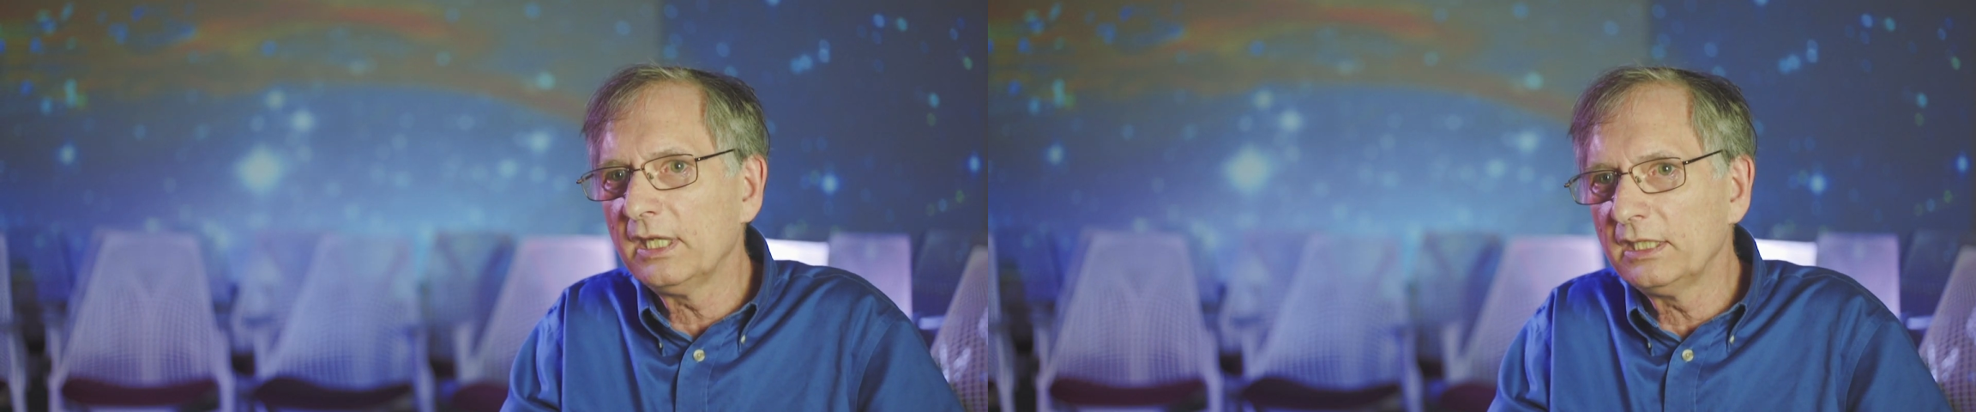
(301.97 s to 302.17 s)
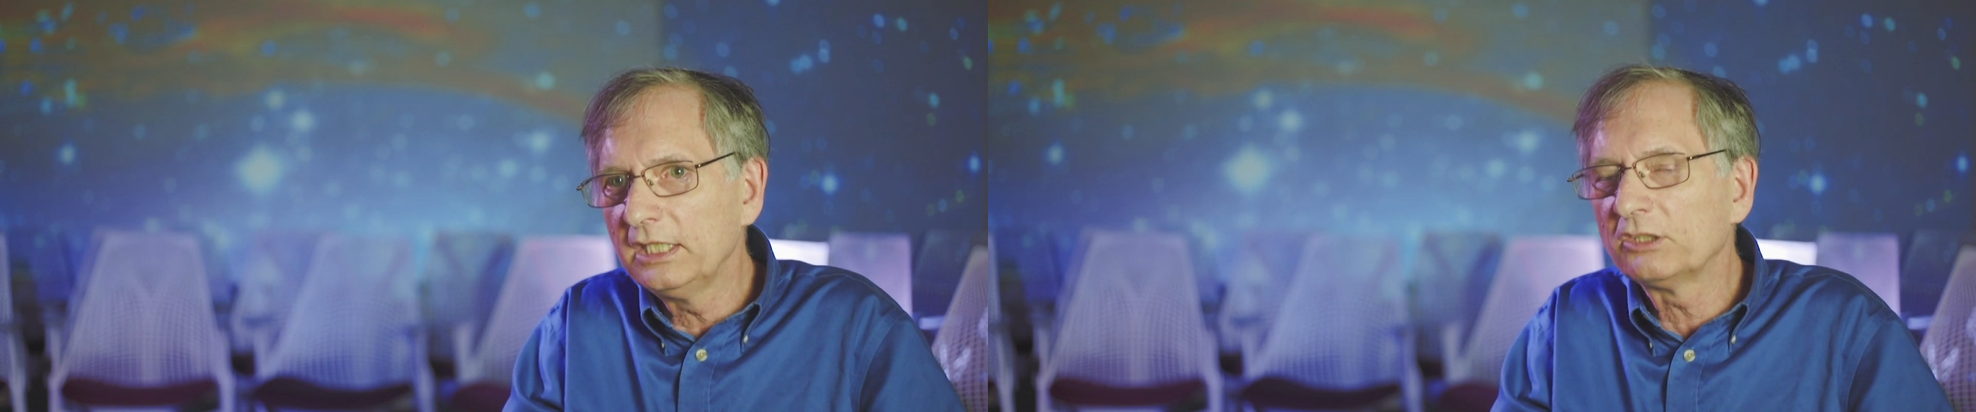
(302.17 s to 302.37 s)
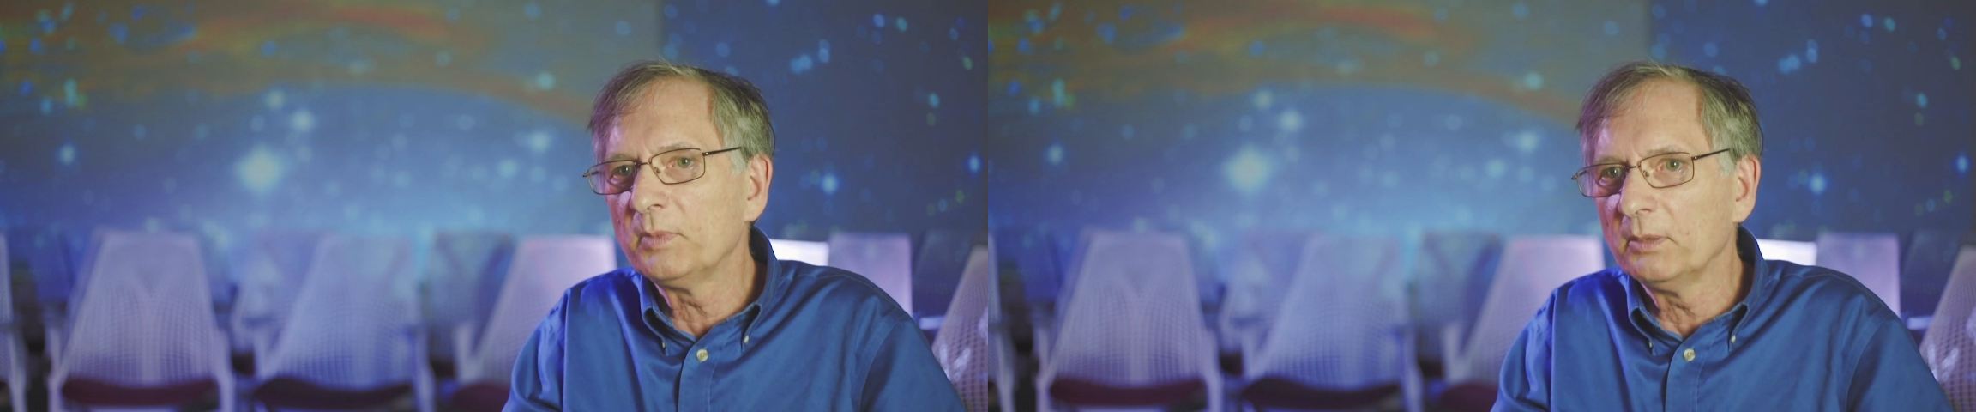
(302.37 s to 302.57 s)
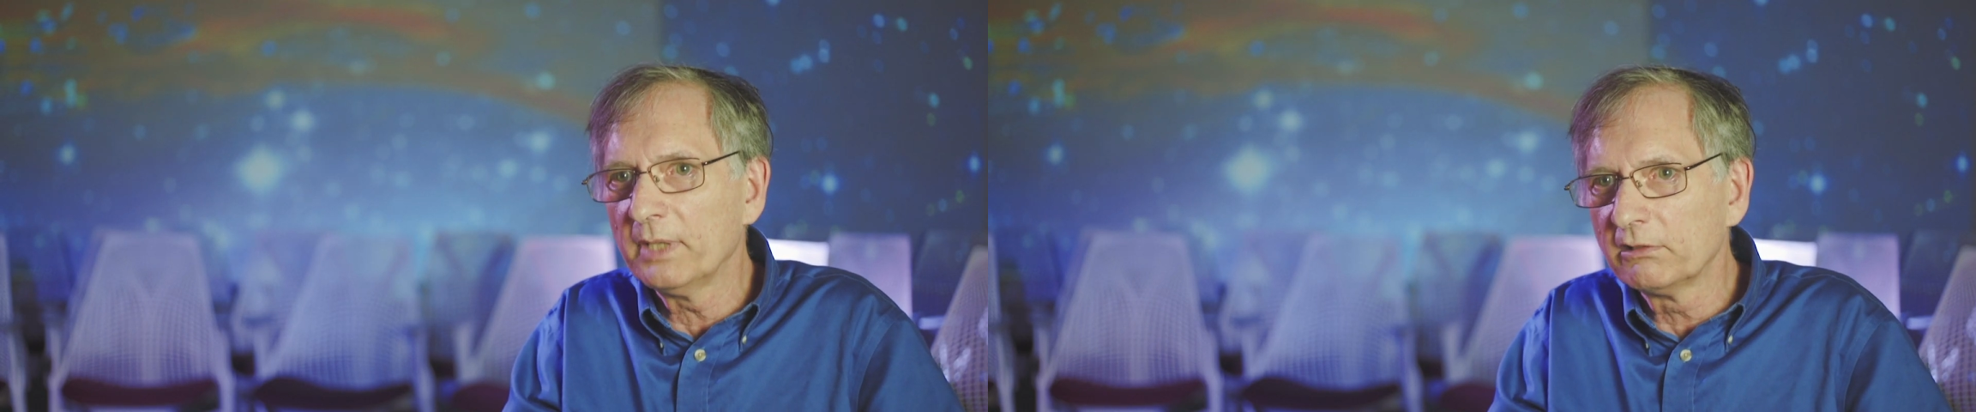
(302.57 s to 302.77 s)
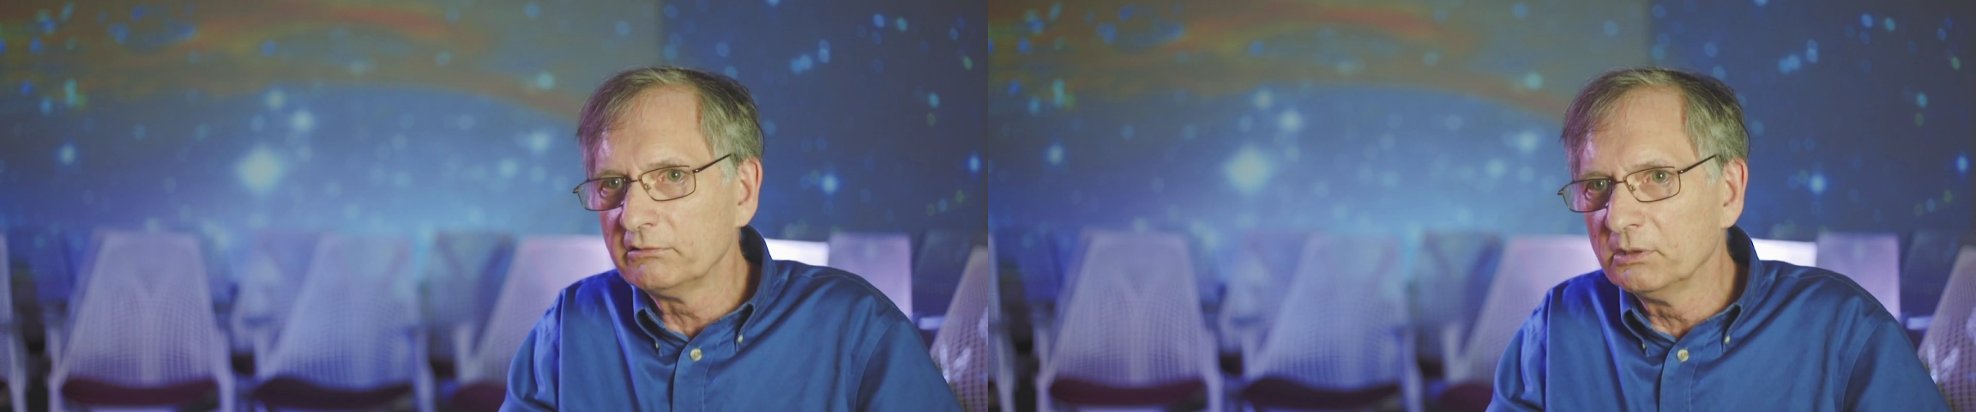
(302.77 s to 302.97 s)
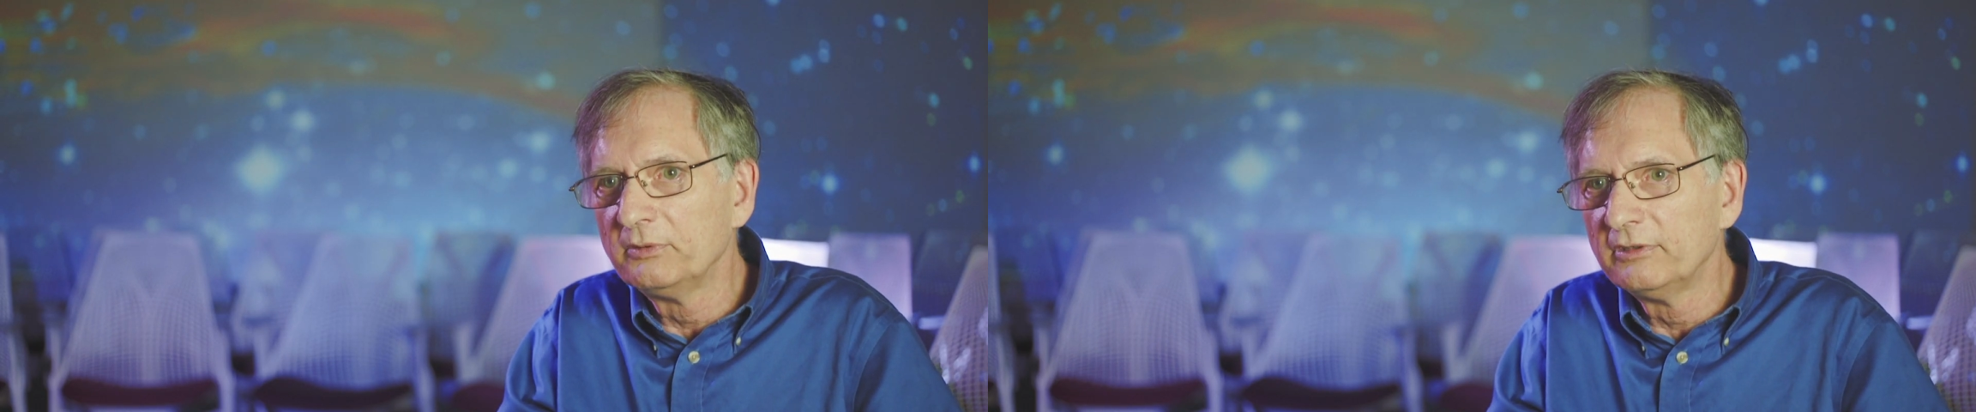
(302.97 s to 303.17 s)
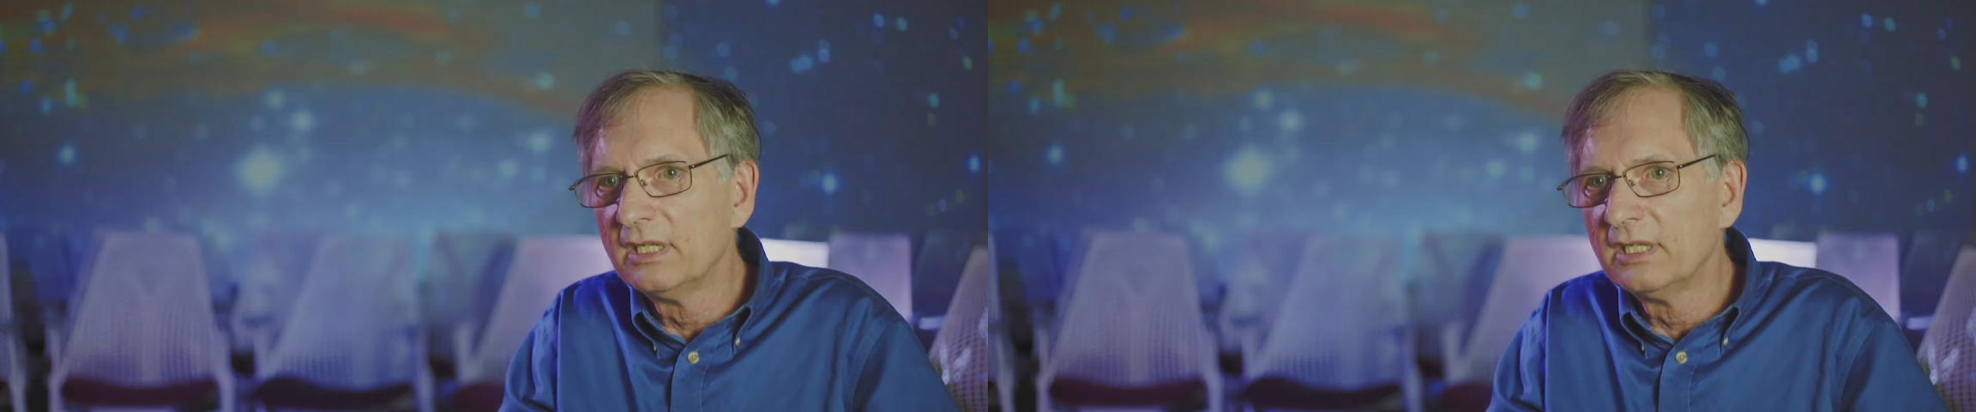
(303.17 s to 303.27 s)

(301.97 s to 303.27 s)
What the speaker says: and the experimental groups.